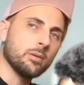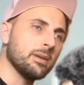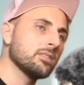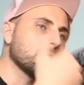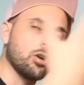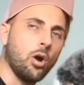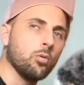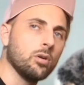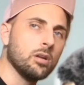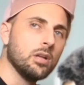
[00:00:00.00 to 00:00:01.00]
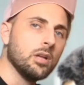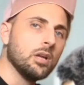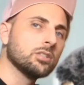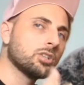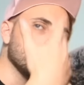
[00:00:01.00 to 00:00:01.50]
I'm in, the cult,
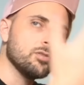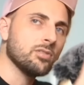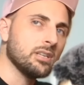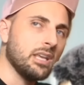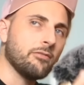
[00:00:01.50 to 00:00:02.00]
the community,